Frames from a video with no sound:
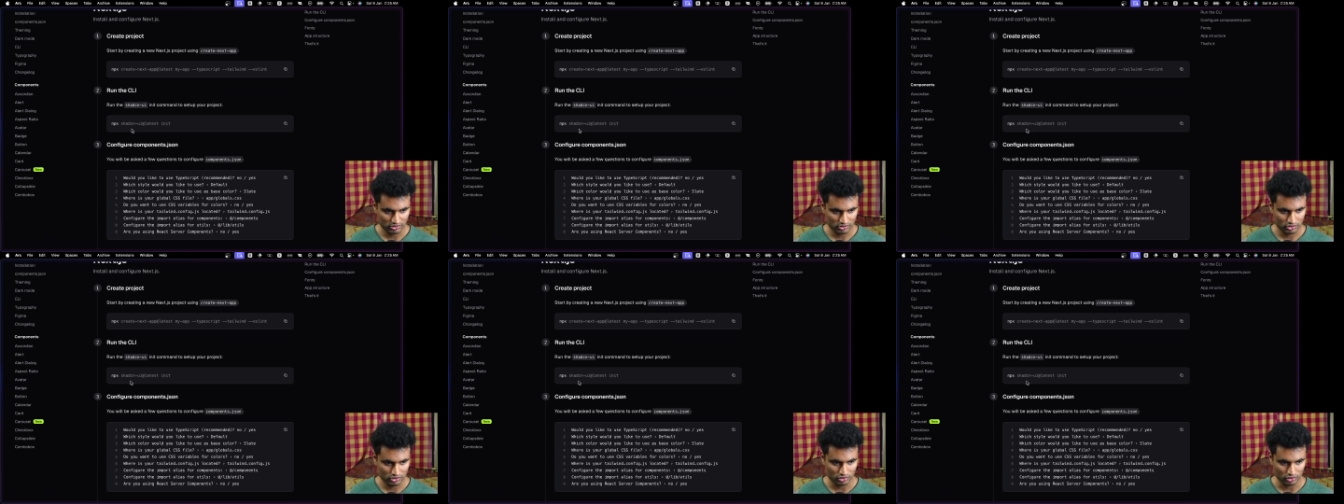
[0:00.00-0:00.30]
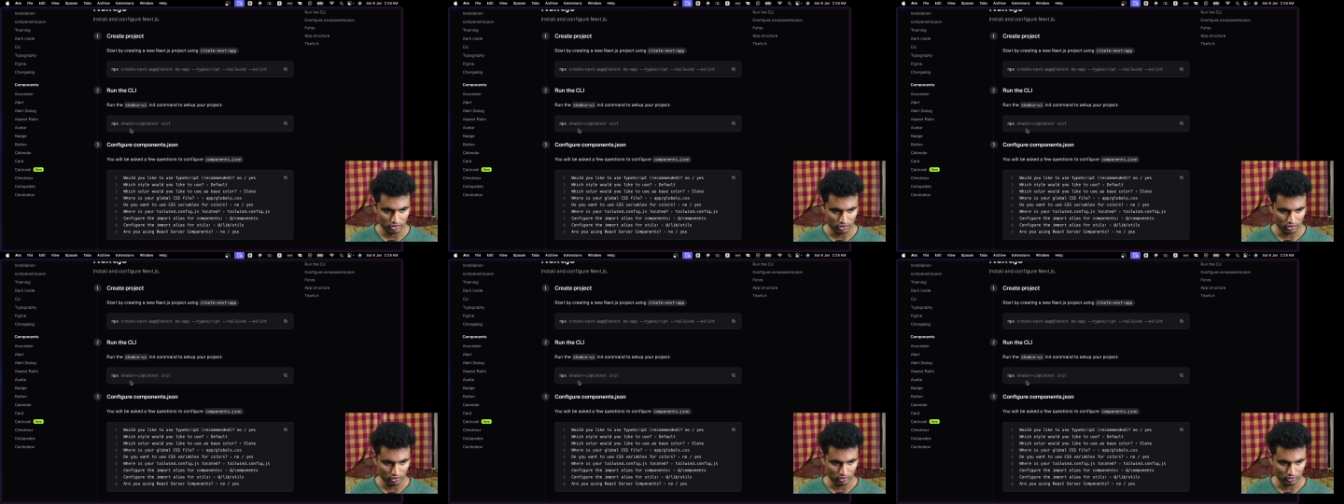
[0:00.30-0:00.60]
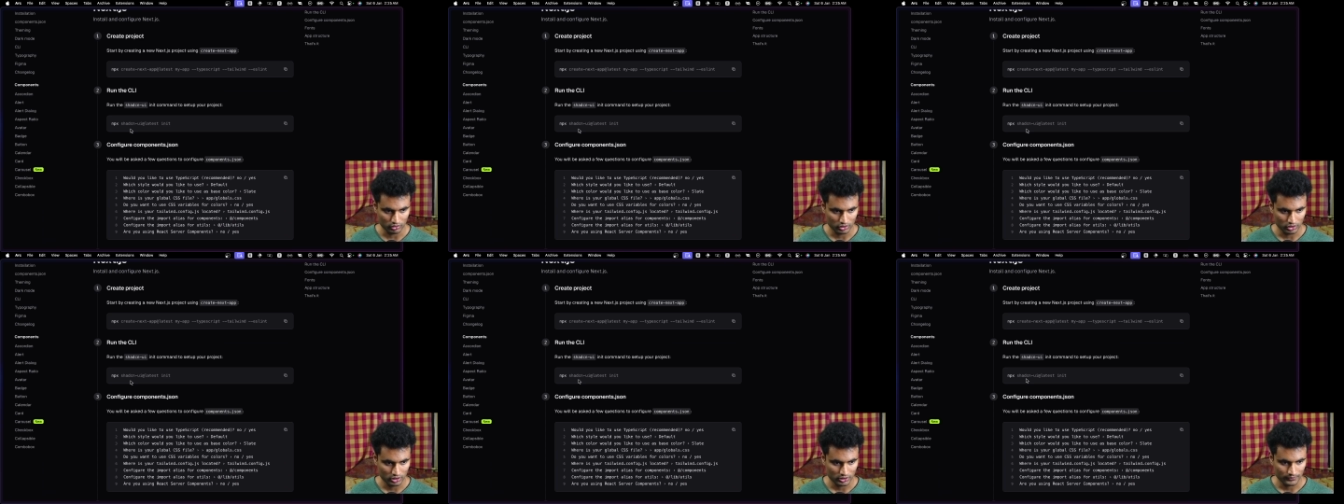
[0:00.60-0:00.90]
So
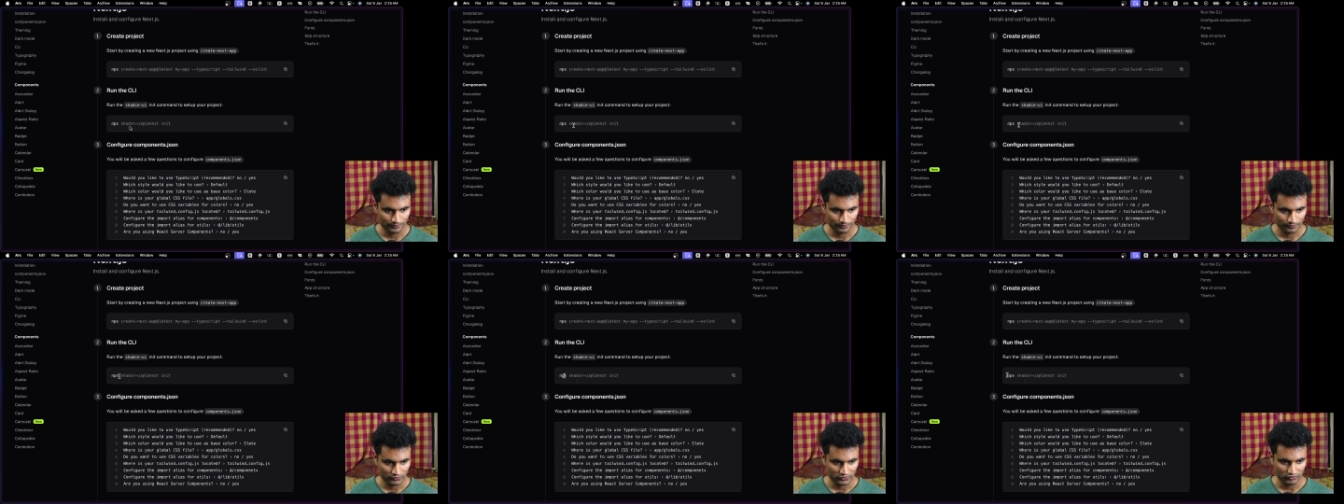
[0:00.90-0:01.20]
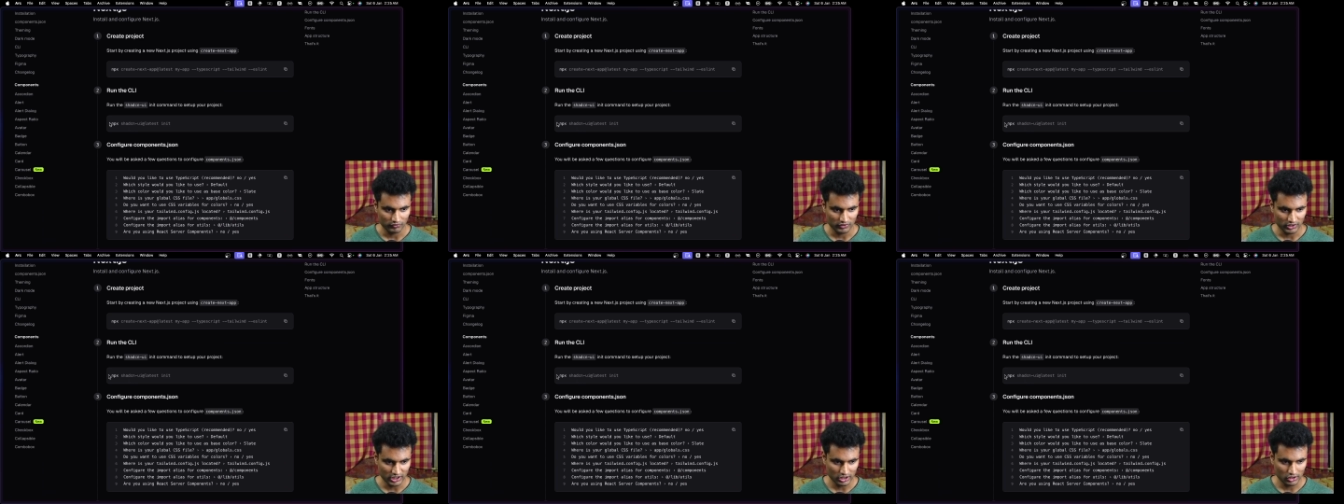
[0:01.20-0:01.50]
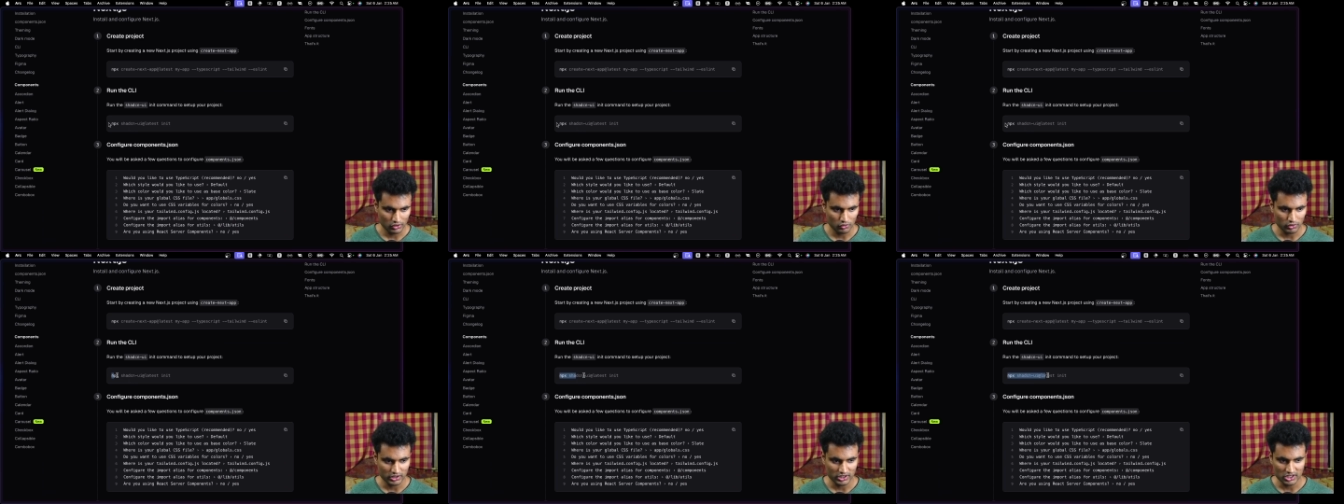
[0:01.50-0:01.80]
we need
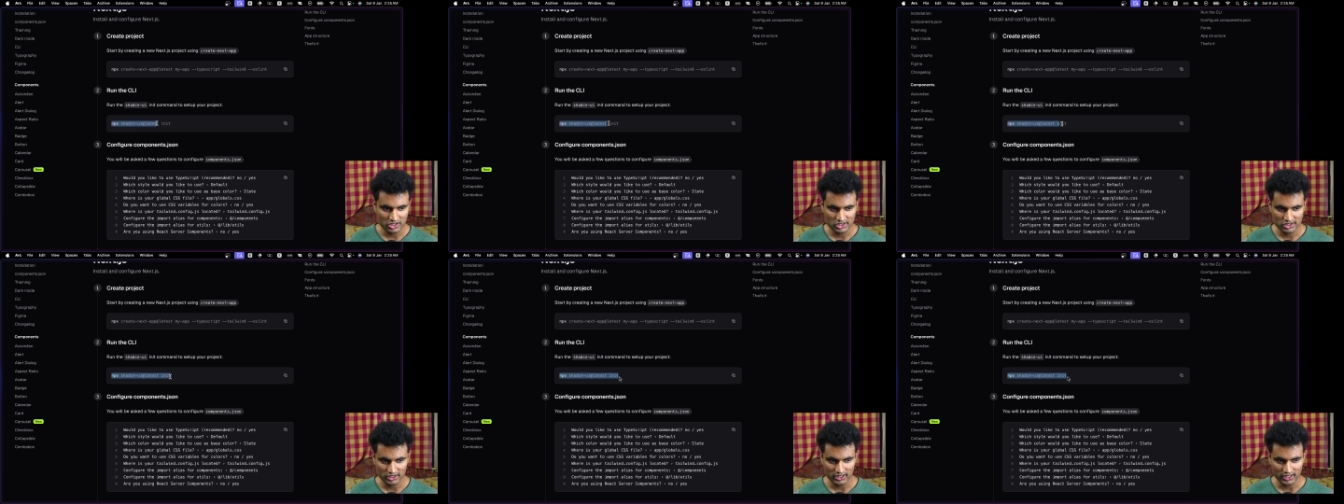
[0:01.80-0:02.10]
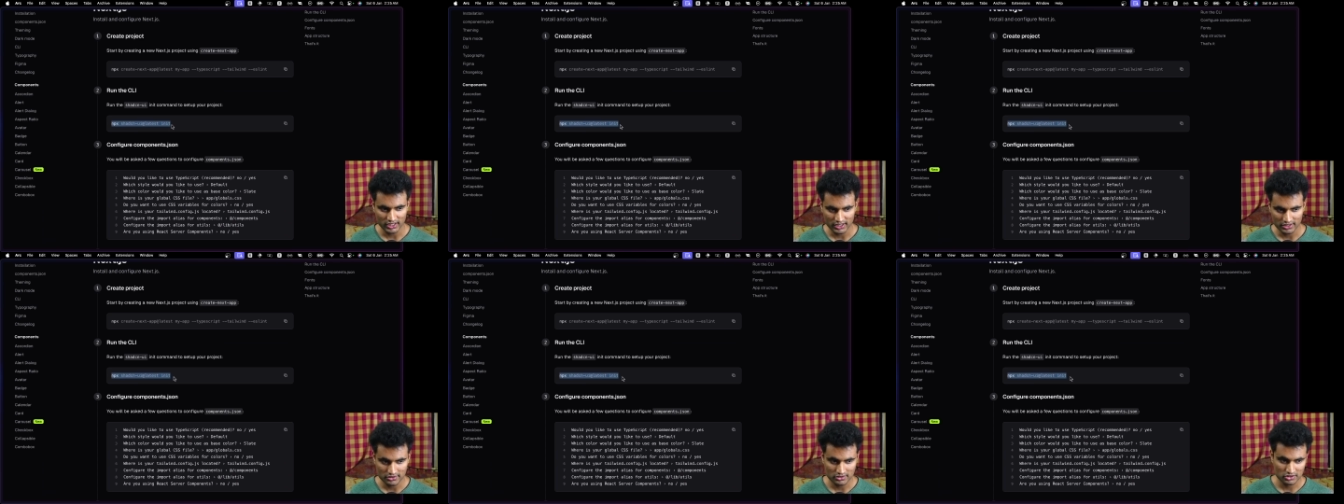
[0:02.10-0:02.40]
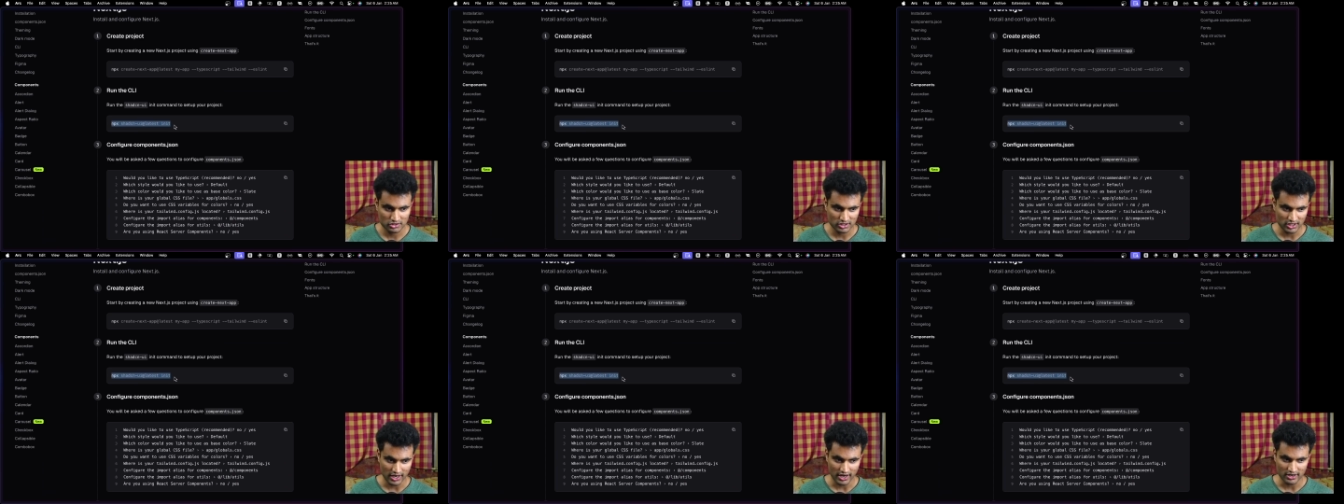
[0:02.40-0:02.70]
to initialize
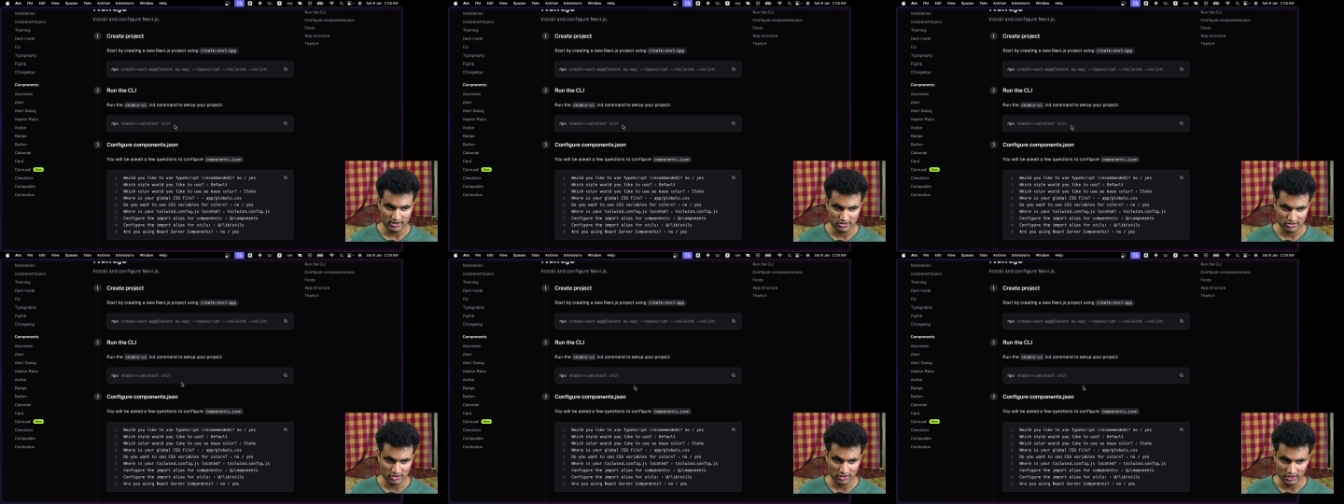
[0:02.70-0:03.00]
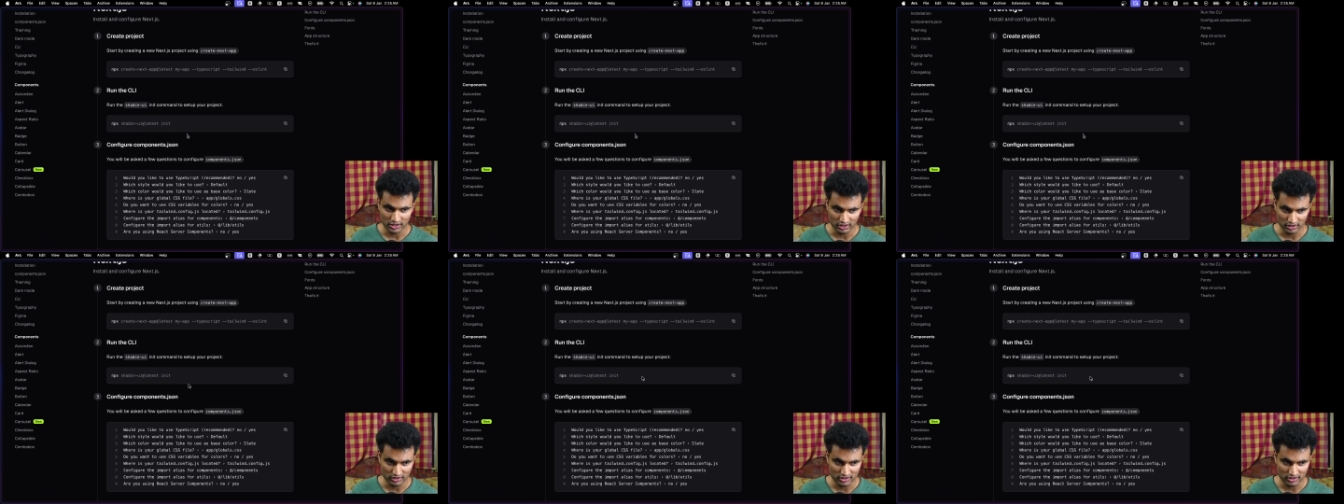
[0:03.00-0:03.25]
shadcn.